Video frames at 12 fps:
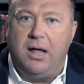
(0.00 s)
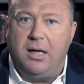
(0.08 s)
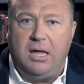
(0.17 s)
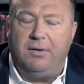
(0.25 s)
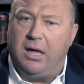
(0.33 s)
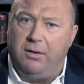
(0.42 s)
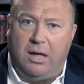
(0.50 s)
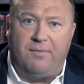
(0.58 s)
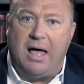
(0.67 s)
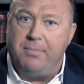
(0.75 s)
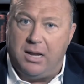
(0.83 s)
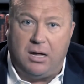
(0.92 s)

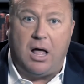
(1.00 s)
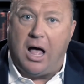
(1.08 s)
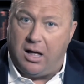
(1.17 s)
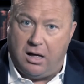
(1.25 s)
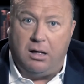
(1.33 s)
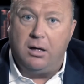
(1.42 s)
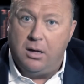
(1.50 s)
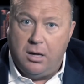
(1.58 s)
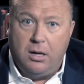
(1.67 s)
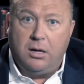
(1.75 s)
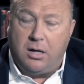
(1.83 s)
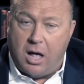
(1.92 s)
a
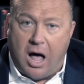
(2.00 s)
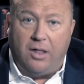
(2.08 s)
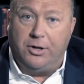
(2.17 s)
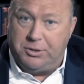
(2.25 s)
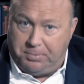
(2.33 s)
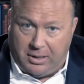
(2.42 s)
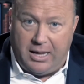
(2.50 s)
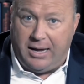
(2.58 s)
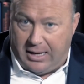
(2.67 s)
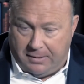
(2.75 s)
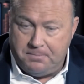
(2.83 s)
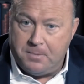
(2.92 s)
college
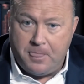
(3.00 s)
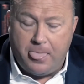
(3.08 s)
play,